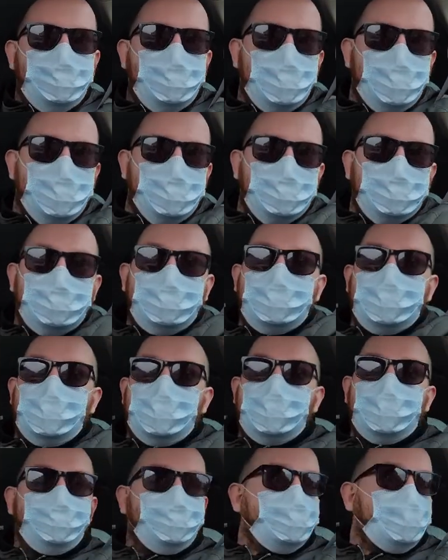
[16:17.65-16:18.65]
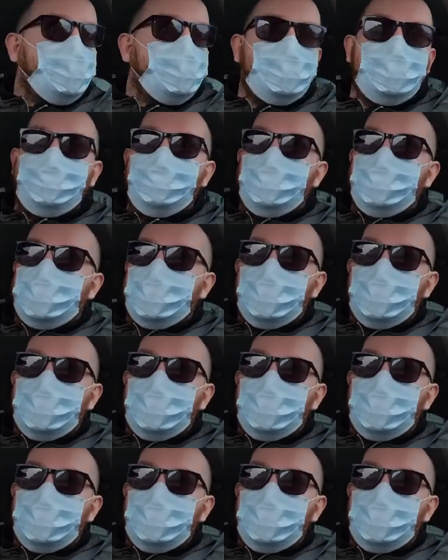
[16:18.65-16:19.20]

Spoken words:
you know, if you